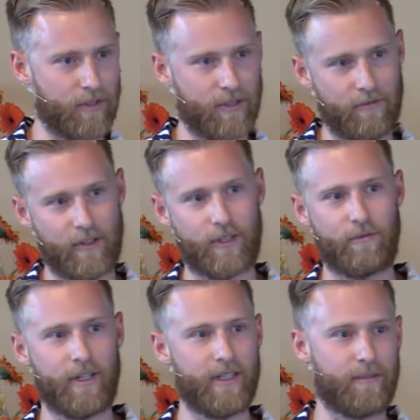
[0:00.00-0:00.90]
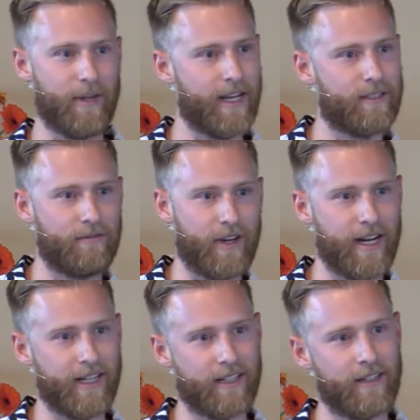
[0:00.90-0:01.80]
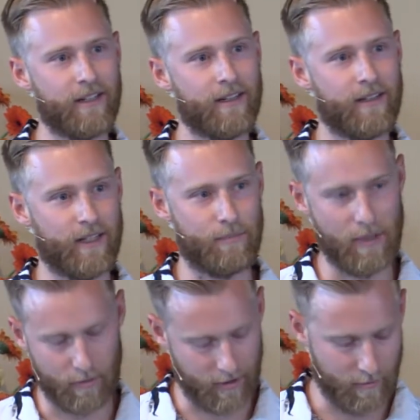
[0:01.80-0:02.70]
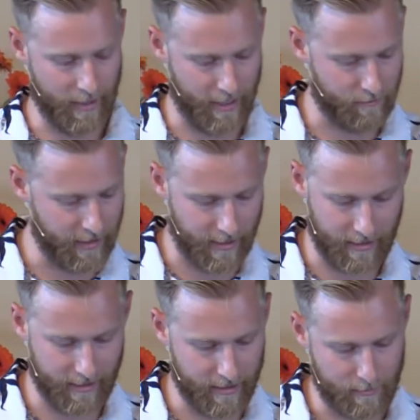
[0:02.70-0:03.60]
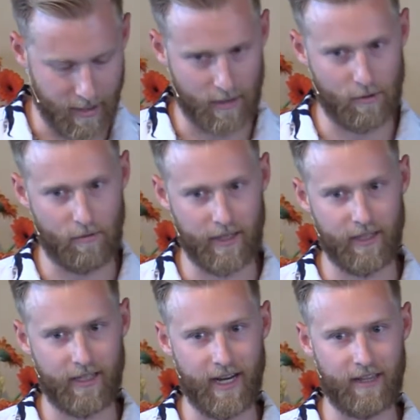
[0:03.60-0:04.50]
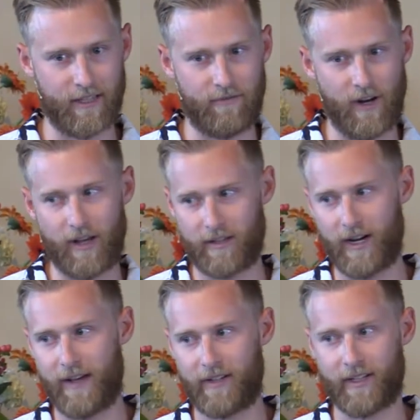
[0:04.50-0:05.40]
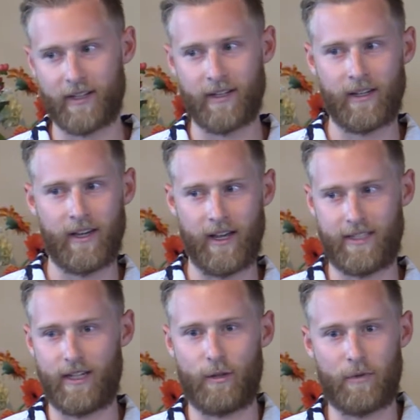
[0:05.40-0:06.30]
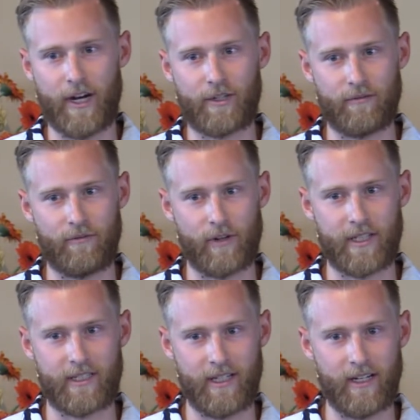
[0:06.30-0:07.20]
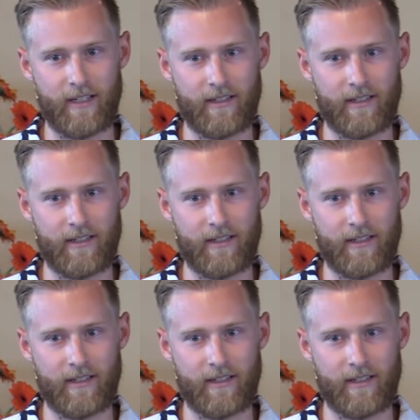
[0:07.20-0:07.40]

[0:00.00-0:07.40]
So the first one, this man's inviting these people to the banquet, and in this parable, we look at this father having a celebration for his son.